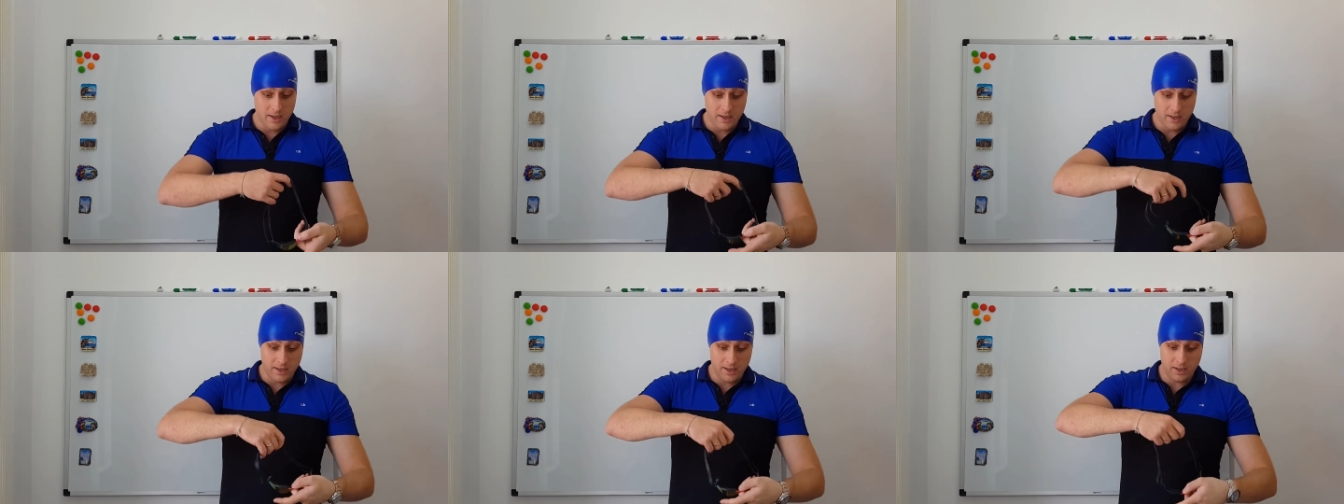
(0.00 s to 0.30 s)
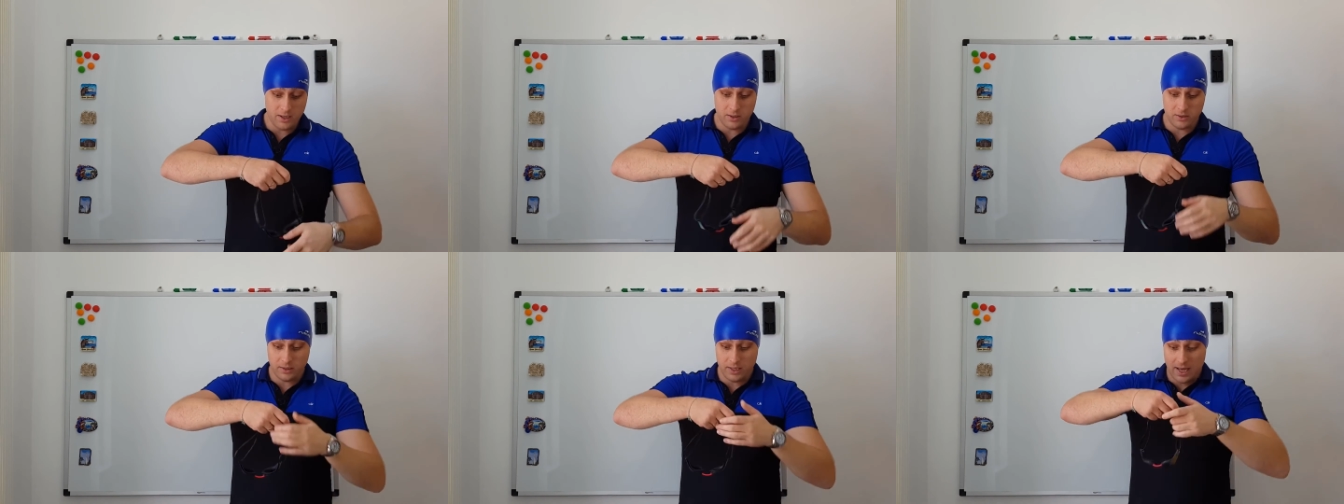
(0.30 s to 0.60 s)

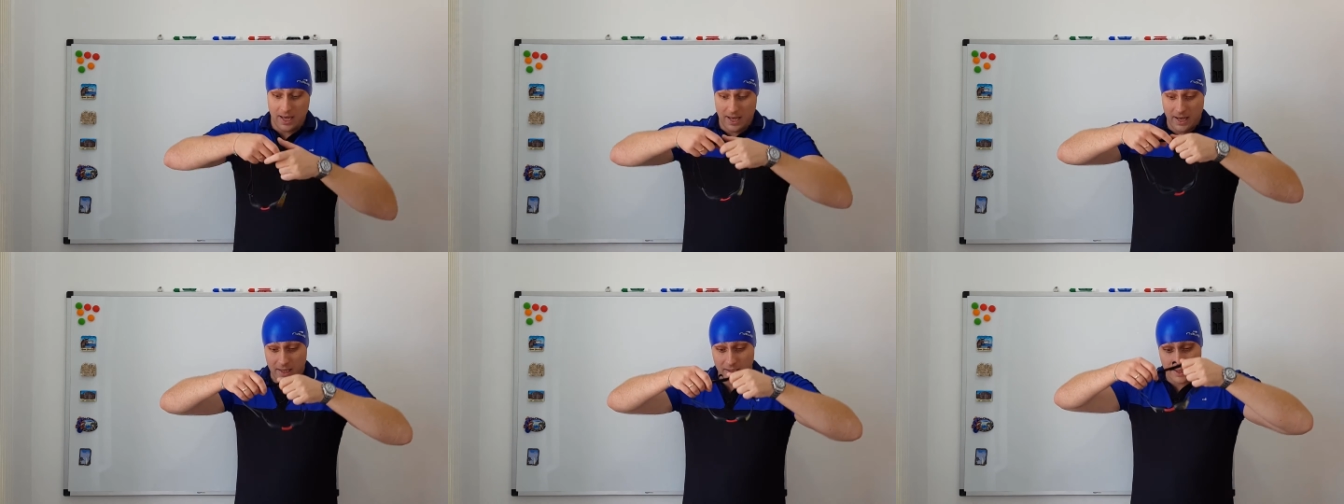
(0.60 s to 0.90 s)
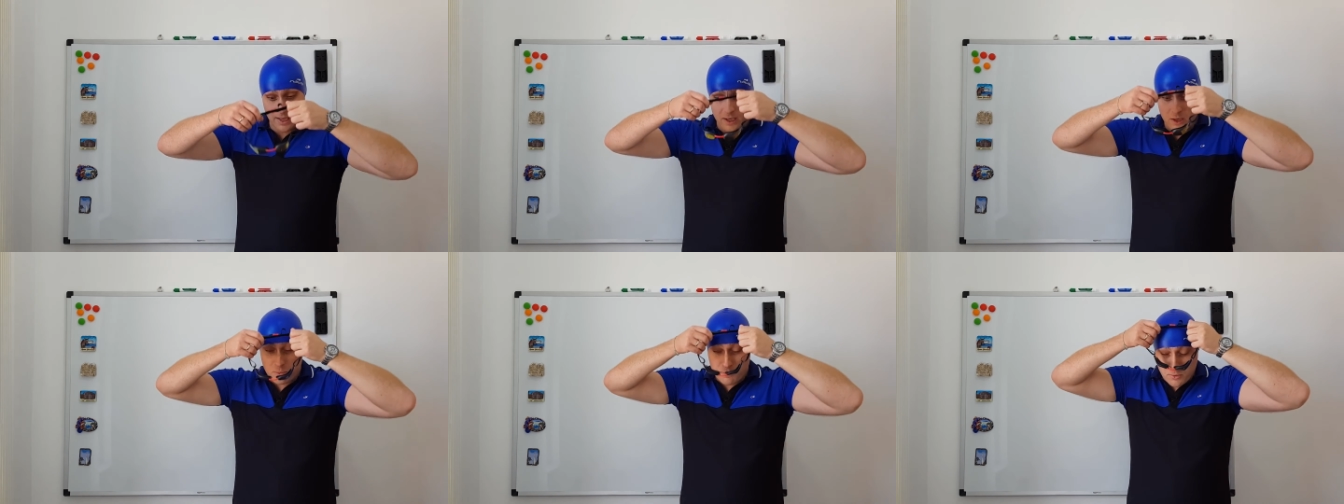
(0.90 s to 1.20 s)
and all that, and
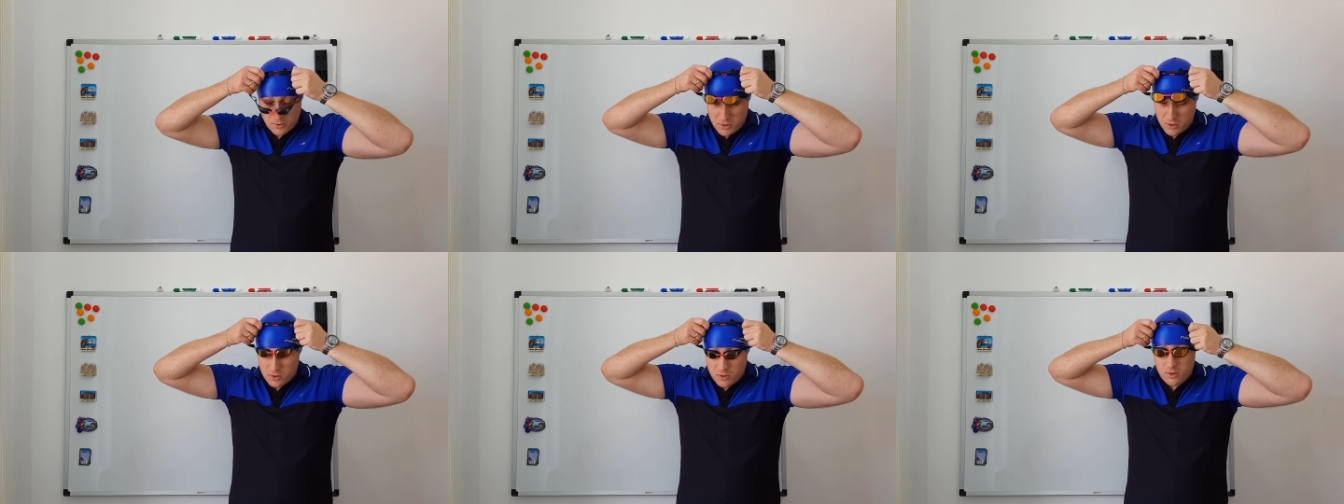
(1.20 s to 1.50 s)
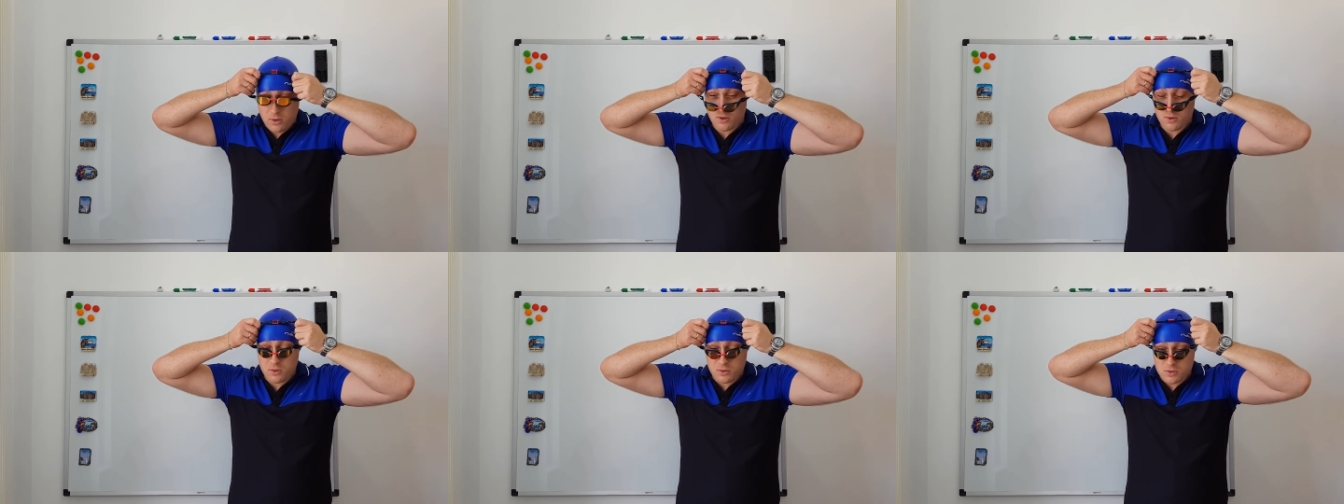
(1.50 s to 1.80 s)
then you put your
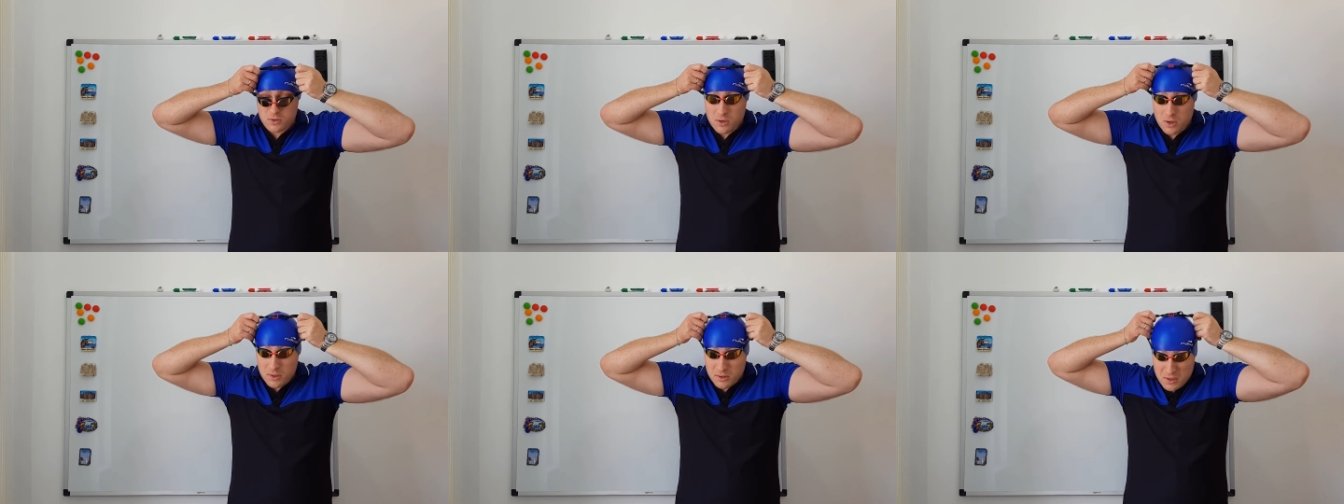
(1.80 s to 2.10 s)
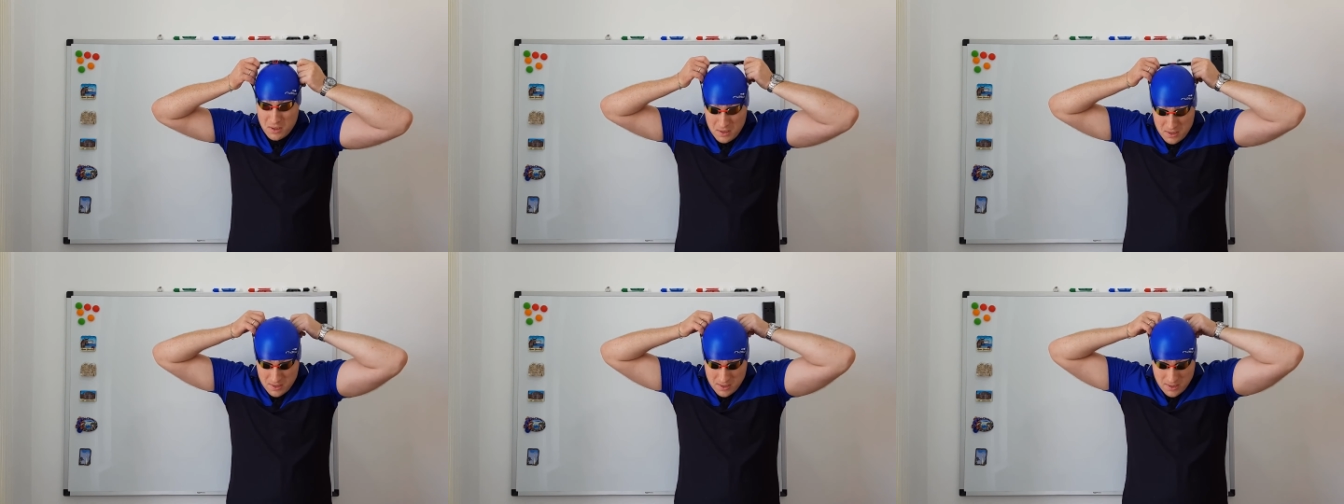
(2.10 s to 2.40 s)
goggles on,